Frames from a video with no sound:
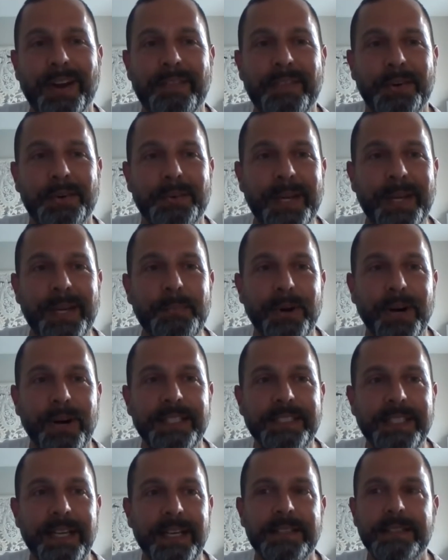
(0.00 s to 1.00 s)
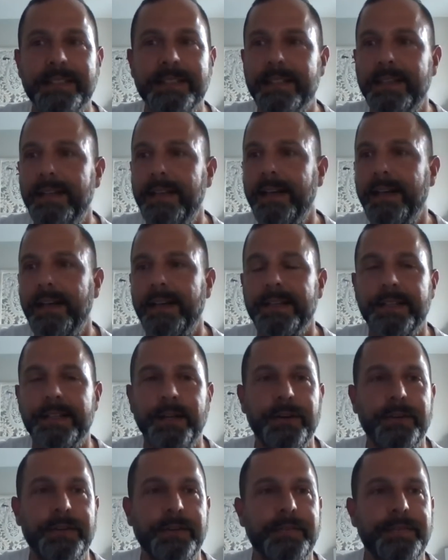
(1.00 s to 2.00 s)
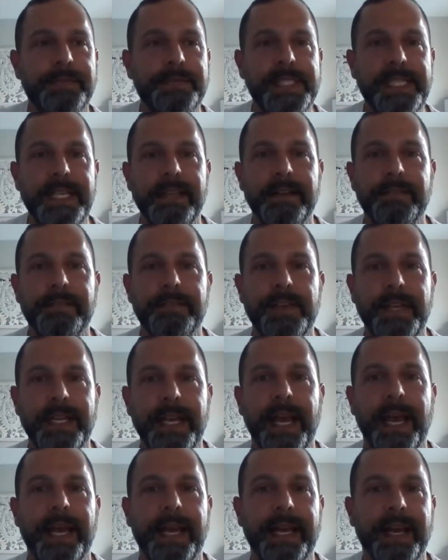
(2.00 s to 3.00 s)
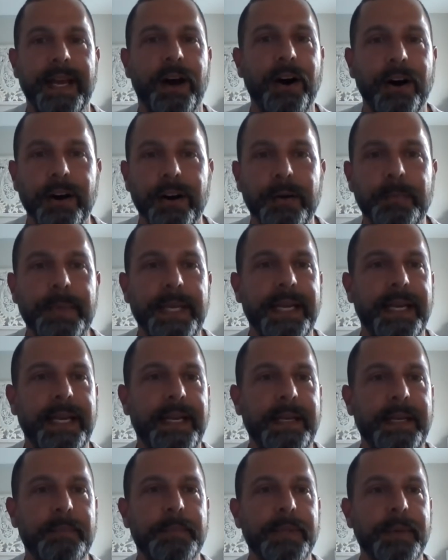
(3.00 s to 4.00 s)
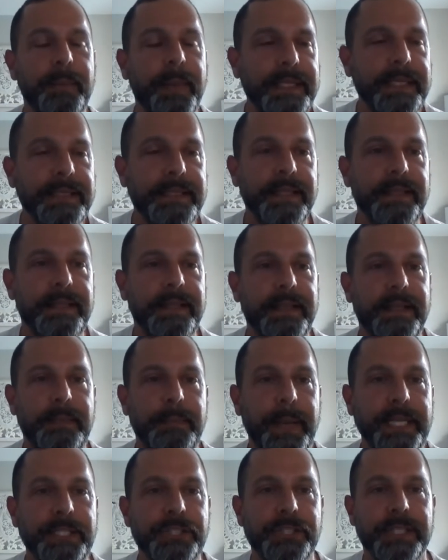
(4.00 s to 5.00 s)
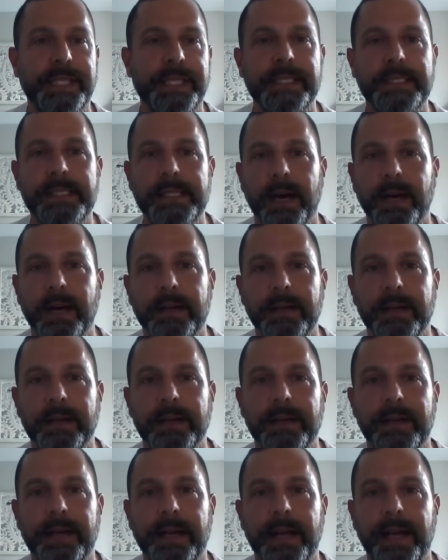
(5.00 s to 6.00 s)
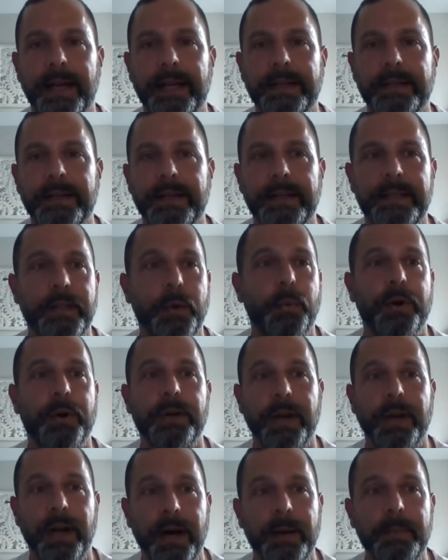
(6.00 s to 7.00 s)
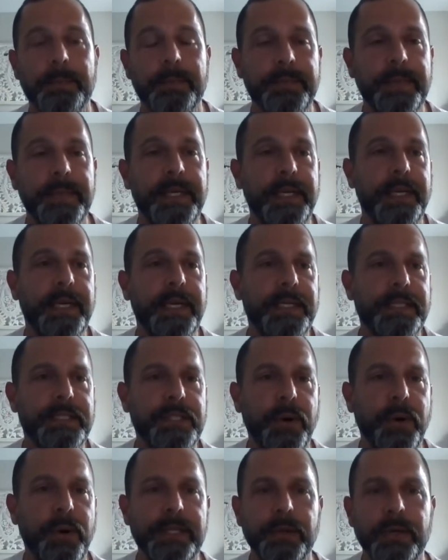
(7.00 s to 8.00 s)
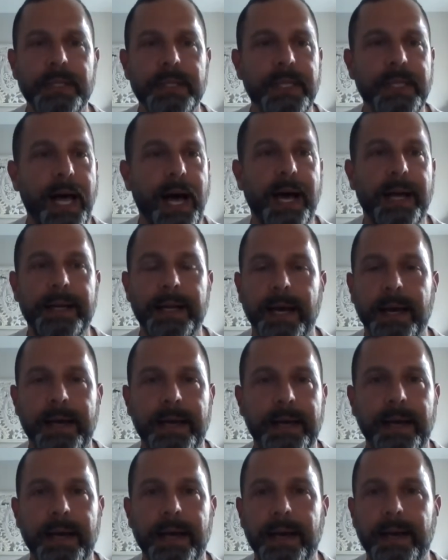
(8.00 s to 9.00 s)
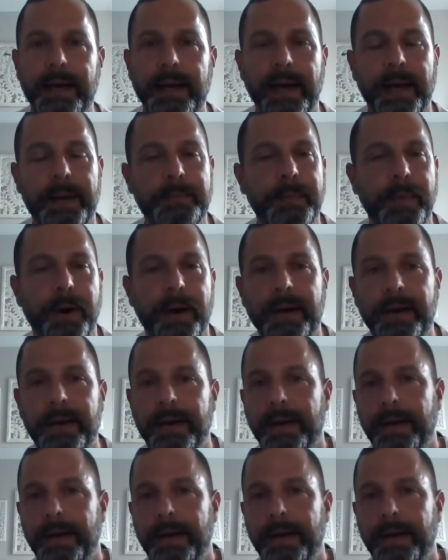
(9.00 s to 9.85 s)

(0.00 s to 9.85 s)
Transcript: Referee Project. You know, you've seen VAR being implemented in Major League Soccer and in the World Cup. So I do a lot. I, I'm,